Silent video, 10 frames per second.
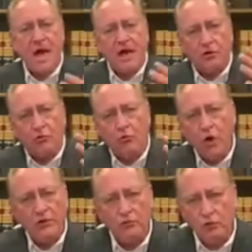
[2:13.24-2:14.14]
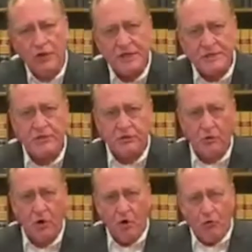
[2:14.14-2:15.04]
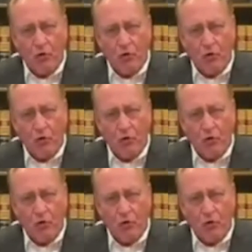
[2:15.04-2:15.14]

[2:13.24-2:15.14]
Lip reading: no matter what we do,